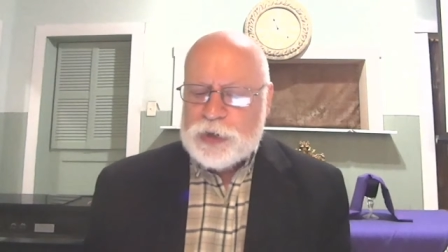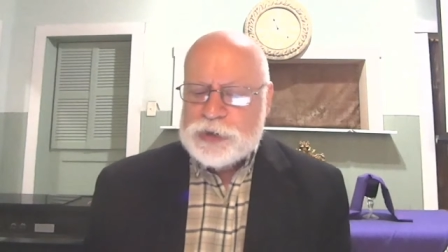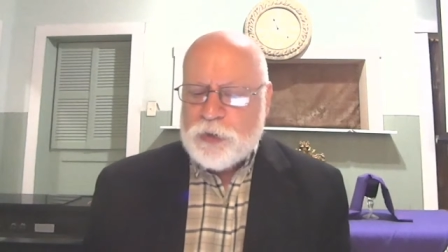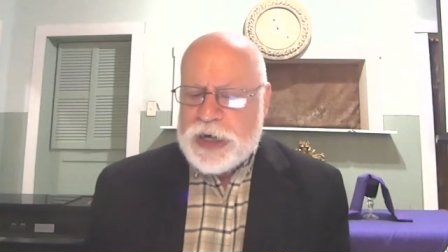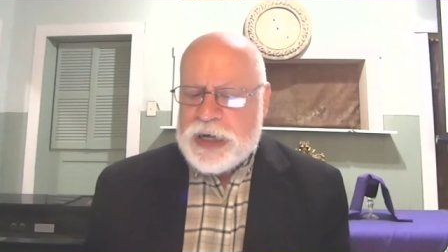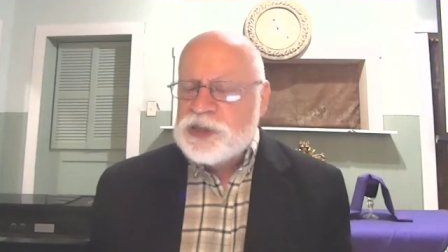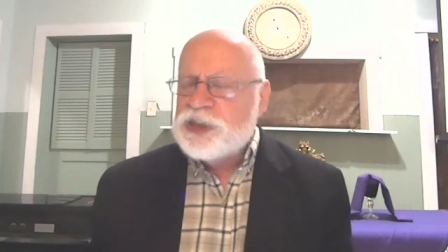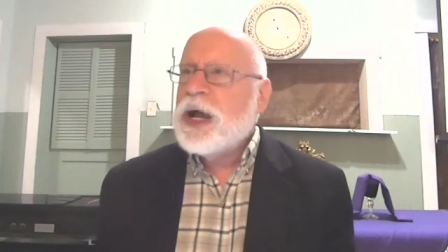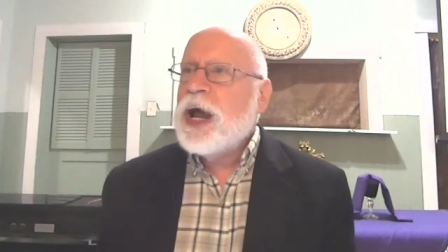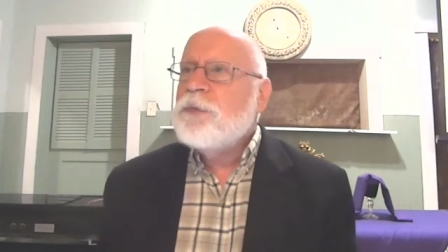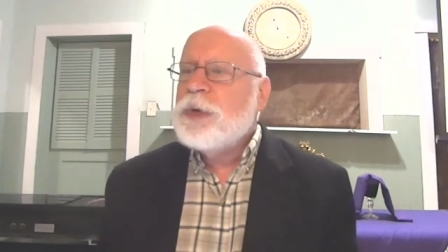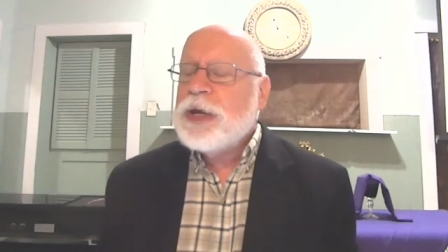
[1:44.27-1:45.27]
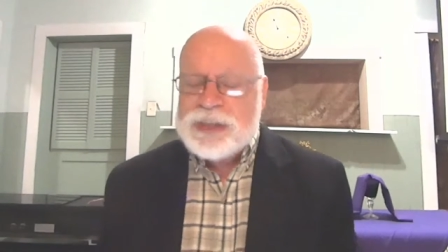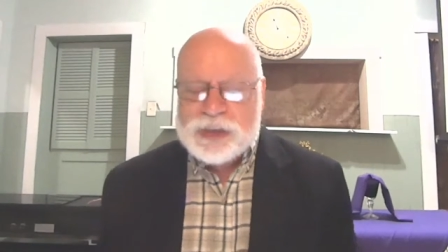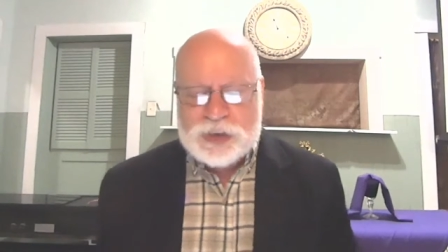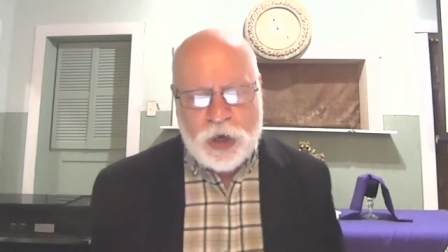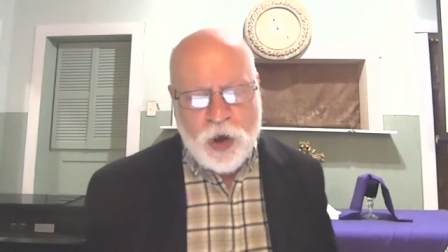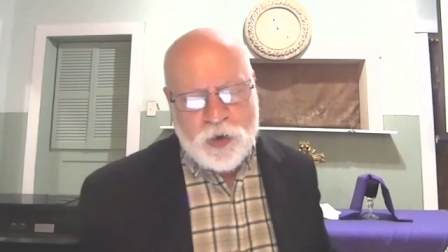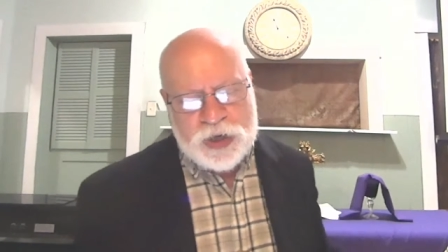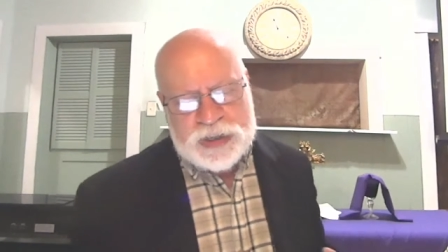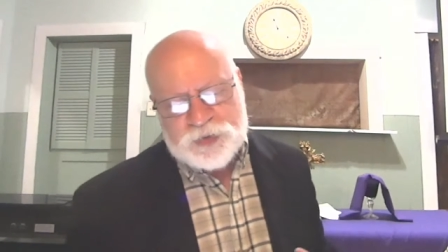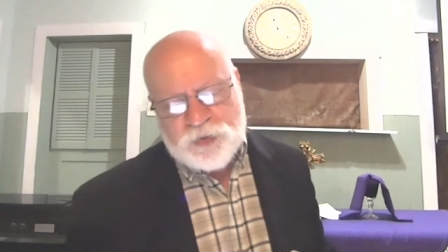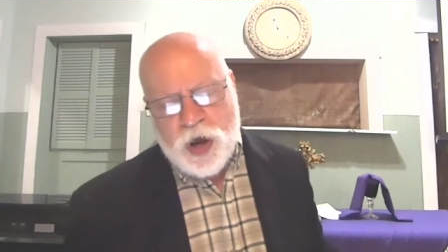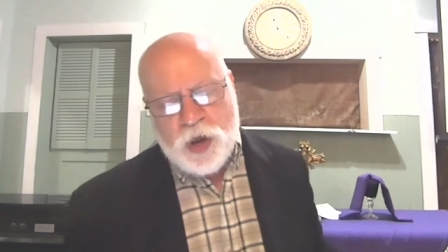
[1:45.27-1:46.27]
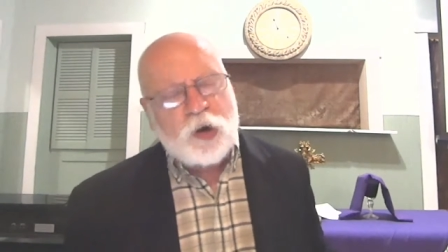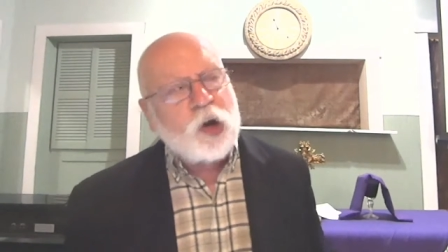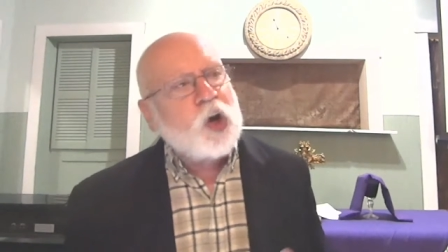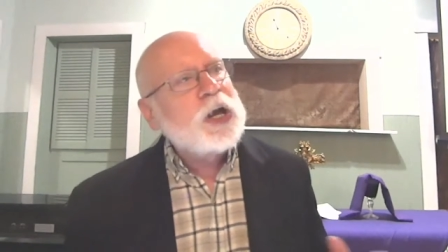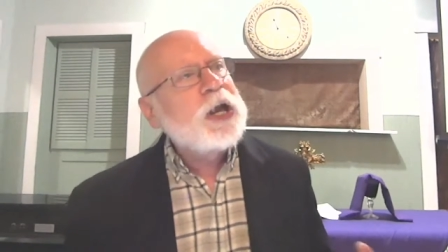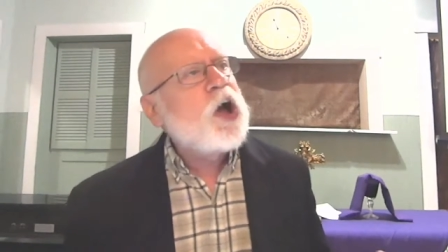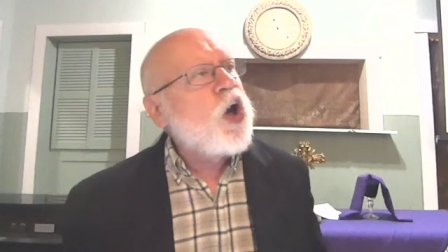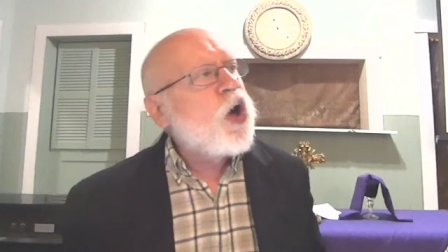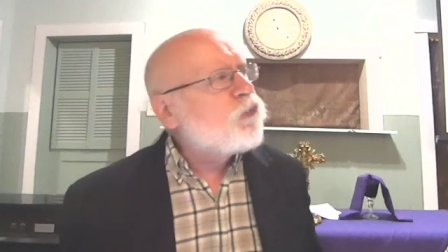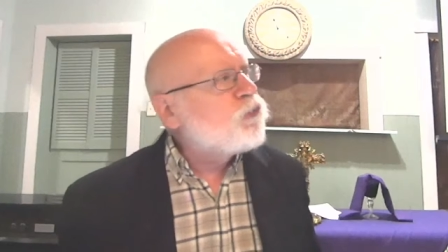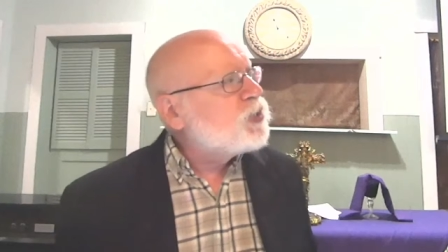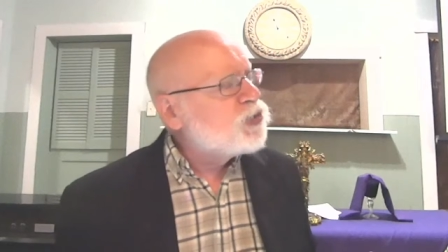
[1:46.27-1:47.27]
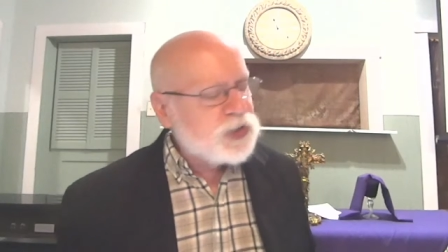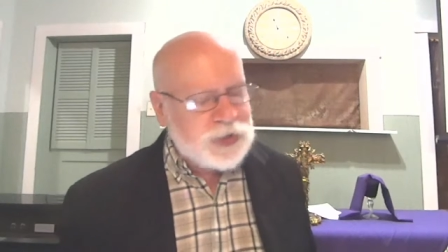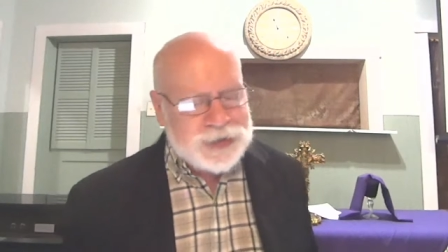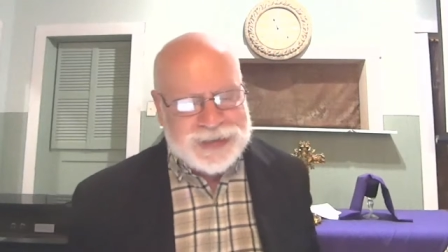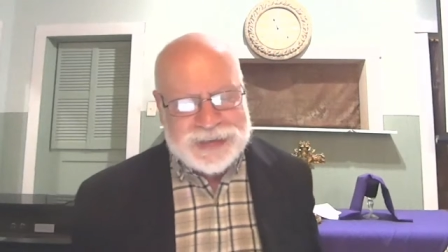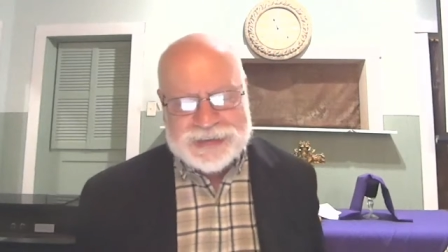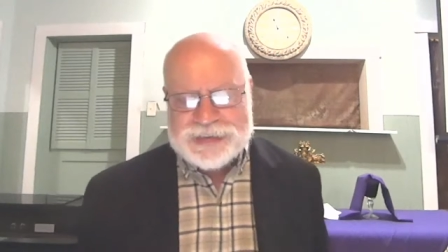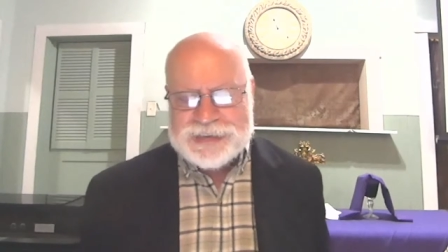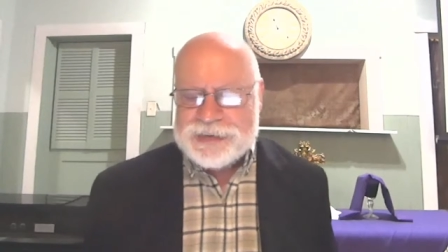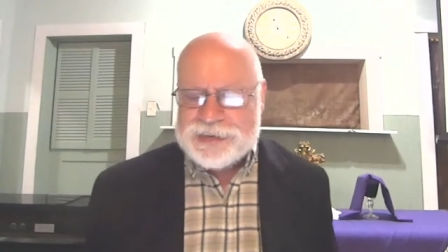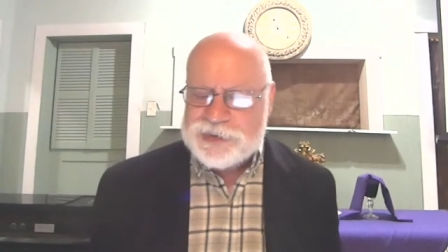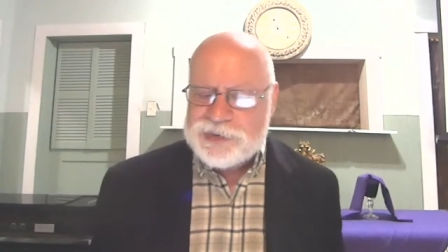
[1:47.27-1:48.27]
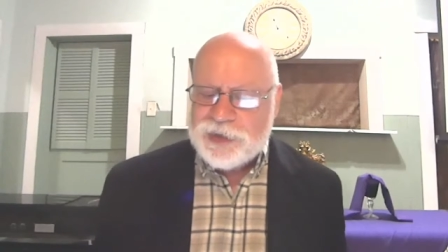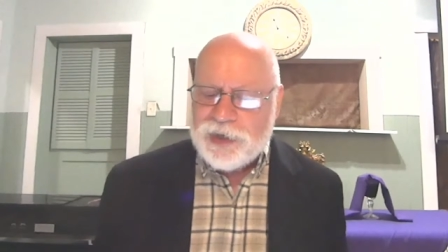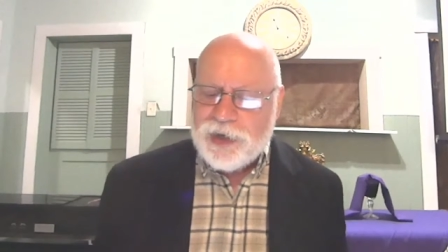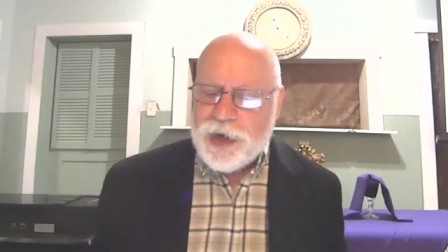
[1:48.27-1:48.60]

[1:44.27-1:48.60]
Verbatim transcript: So each time he saw his father looking off into the distance,